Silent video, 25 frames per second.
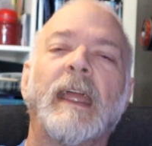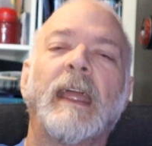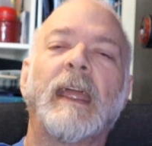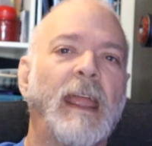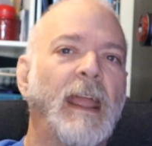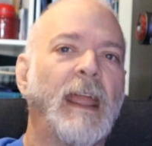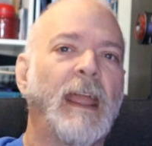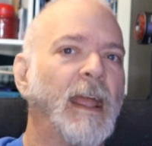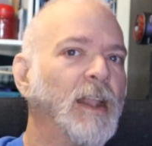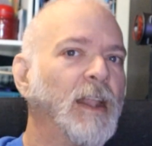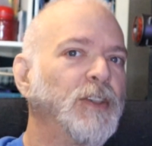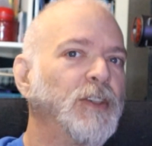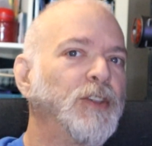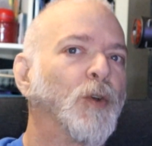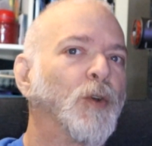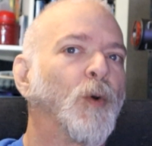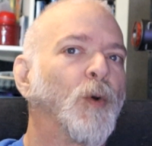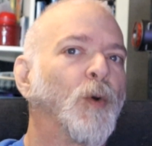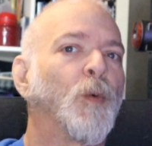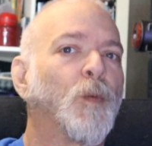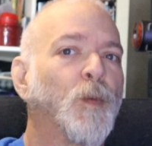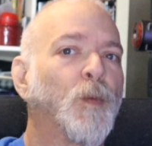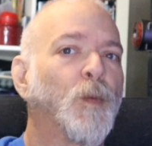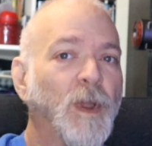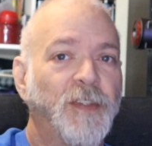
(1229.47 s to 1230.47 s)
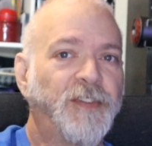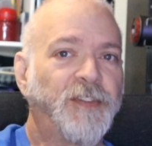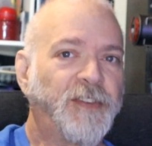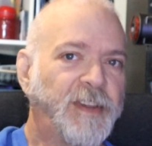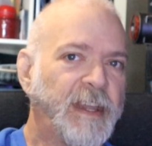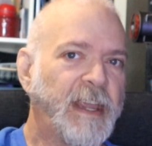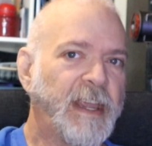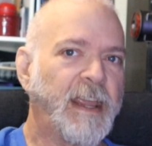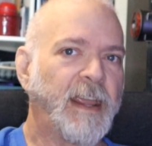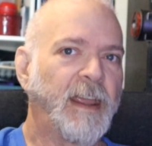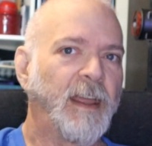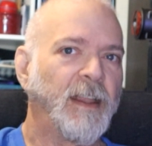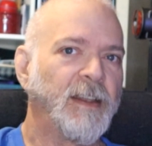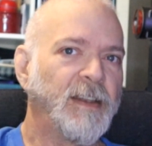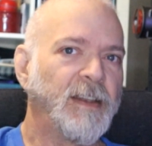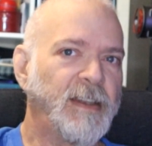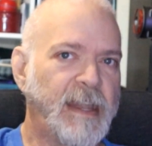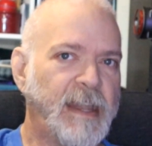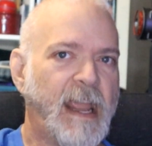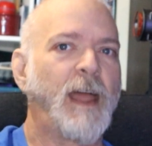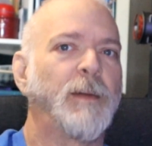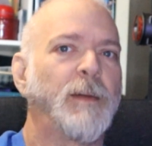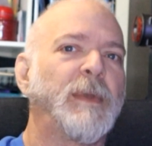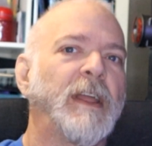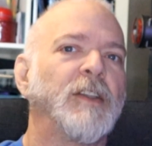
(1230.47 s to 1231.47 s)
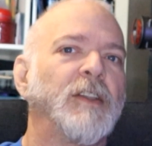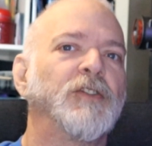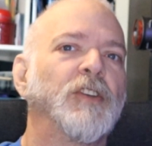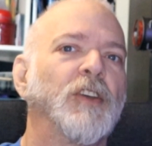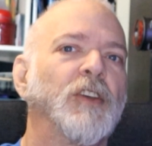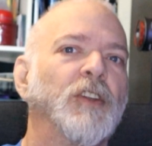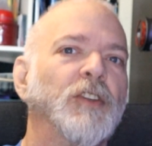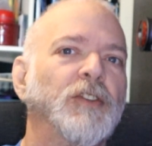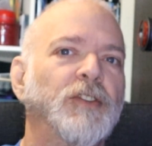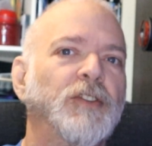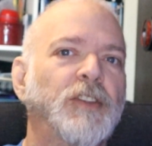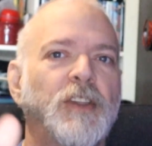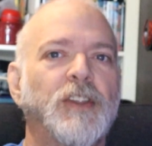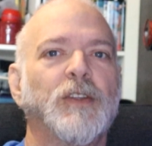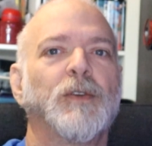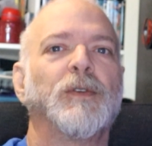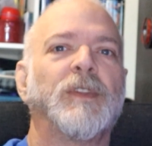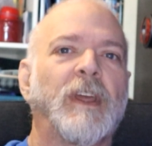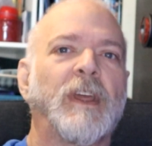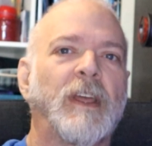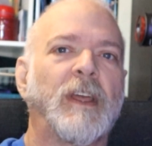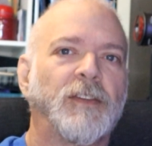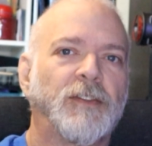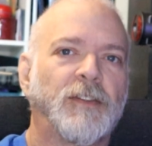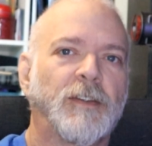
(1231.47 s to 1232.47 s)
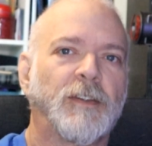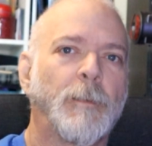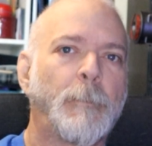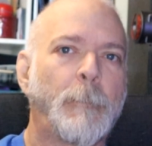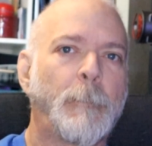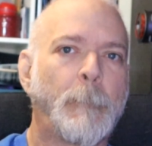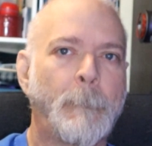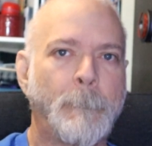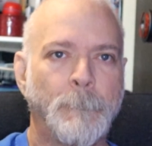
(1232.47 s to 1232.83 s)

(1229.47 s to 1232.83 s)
and you're risking damage to do this.